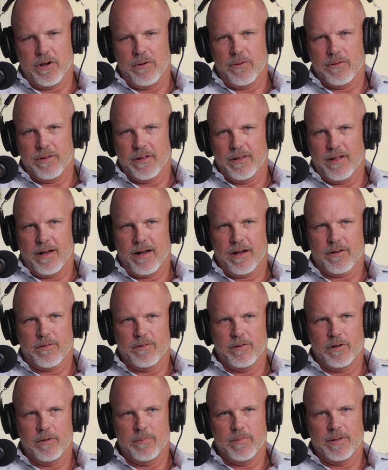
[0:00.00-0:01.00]
go in the
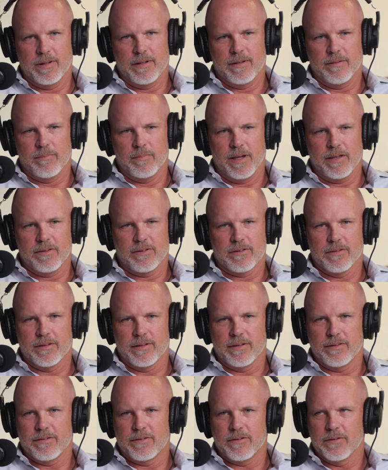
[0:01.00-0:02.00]
locker room and
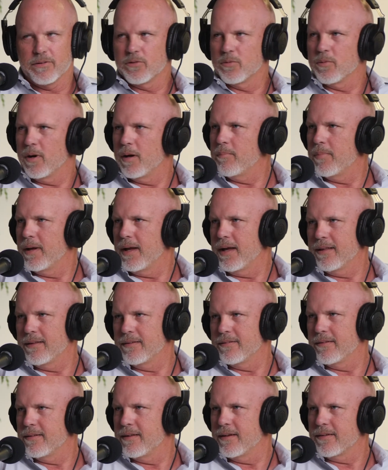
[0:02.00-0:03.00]
basically steal
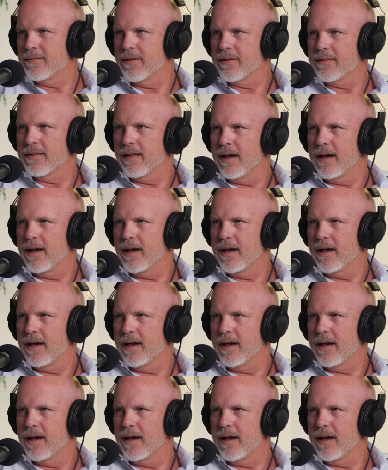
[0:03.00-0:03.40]
sweatbands and things like